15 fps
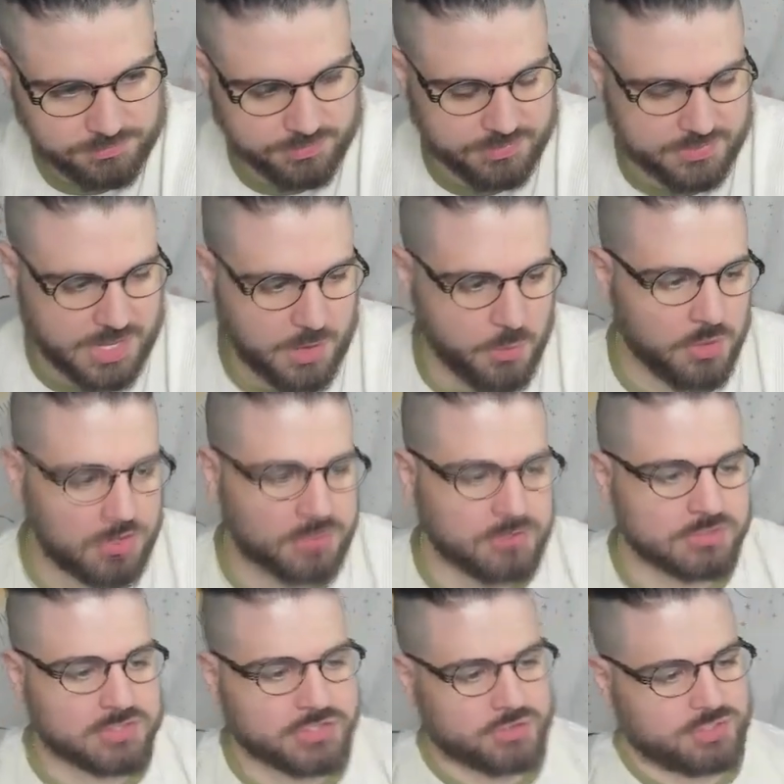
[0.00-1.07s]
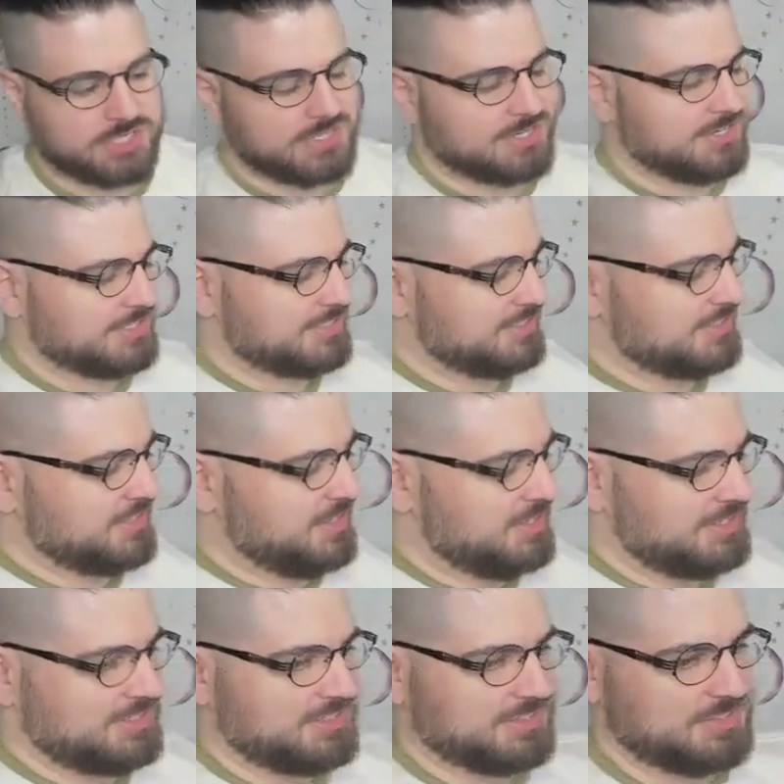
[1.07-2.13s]
That 1 retreat cost is
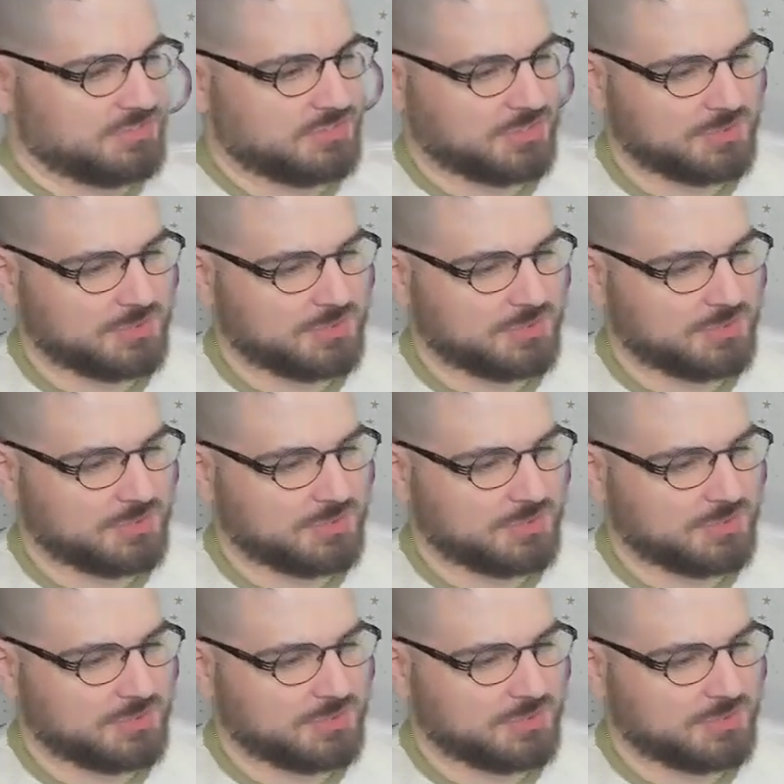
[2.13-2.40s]
honestly so